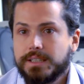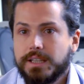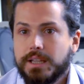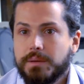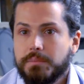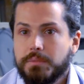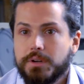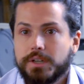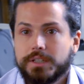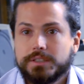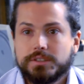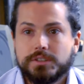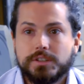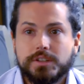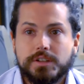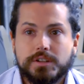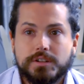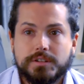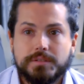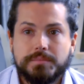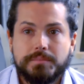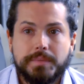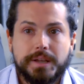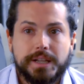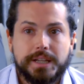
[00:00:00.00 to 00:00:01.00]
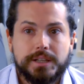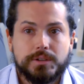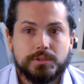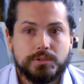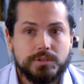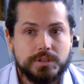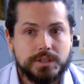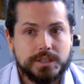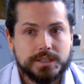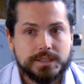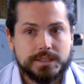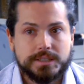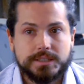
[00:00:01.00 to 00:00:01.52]
laboratory of Mary
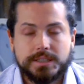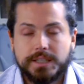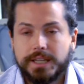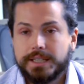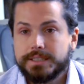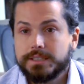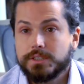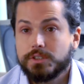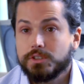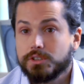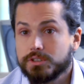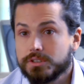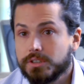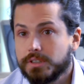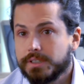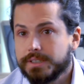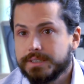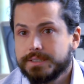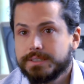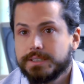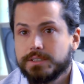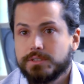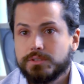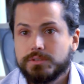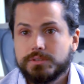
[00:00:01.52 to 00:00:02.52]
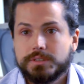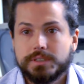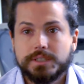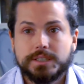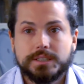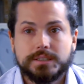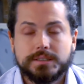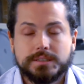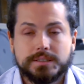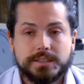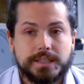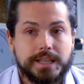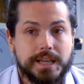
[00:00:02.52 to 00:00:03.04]
Hook at the Gurdon Institute in
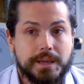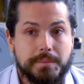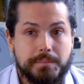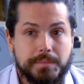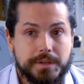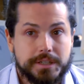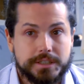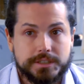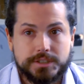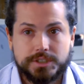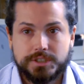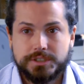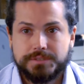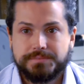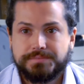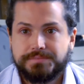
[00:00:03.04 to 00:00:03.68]
Cambridge.